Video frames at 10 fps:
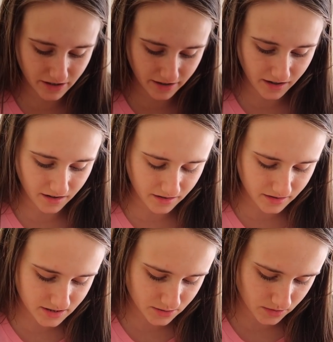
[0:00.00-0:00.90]
Very
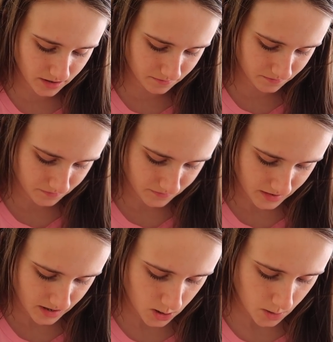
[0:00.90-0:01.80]
hard to um
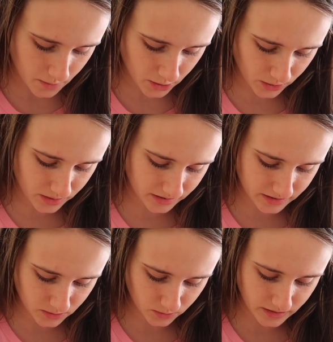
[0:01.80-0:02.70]
poke the
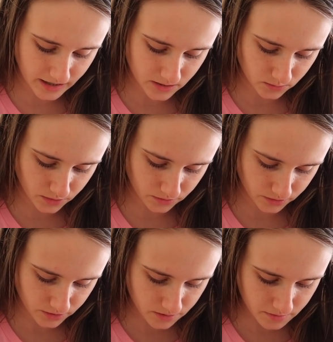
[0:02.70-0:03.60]
little needle
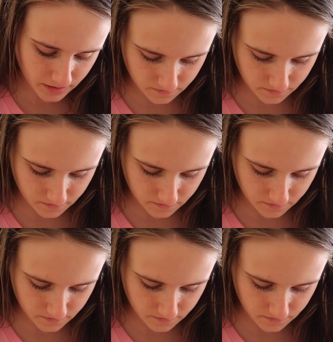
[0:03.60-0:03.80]
through.